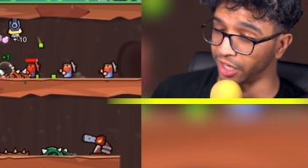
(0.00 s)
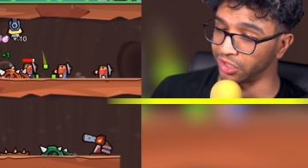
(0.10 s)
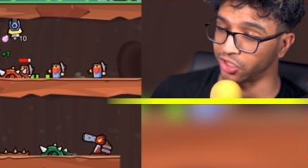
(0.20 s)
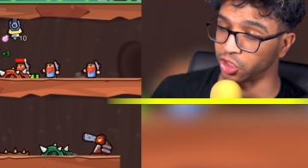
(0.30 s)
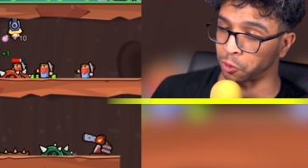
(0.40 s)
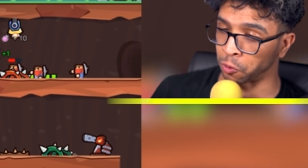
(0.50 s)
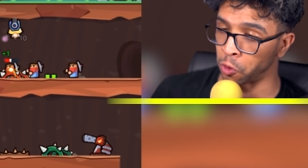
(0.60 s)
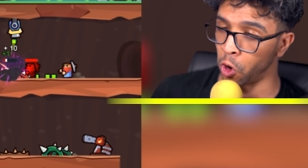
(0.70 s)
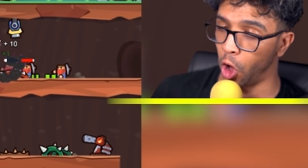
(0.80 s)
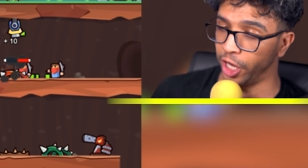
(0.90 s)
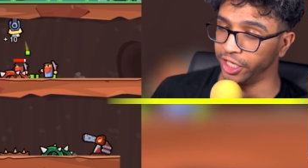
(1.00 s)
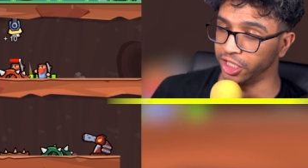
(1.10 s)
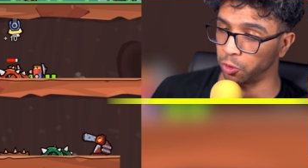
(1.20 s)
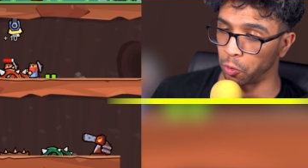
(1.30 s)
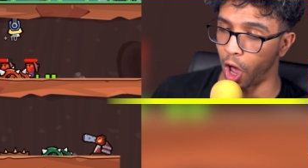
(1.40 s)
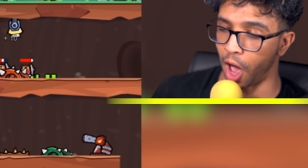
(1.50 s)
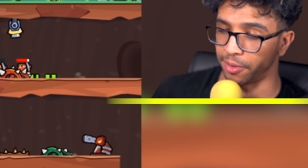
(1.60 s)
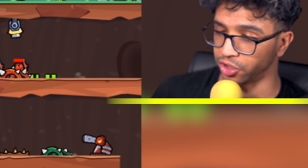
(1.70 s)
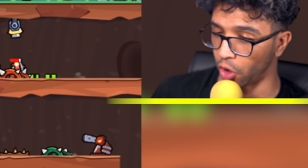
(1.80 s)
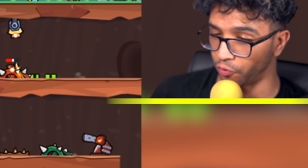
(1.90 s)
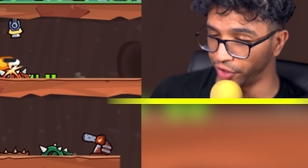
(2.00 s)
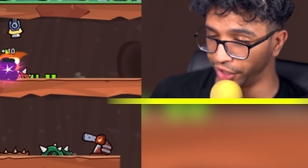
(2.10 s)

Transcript: going to destroy these robbers over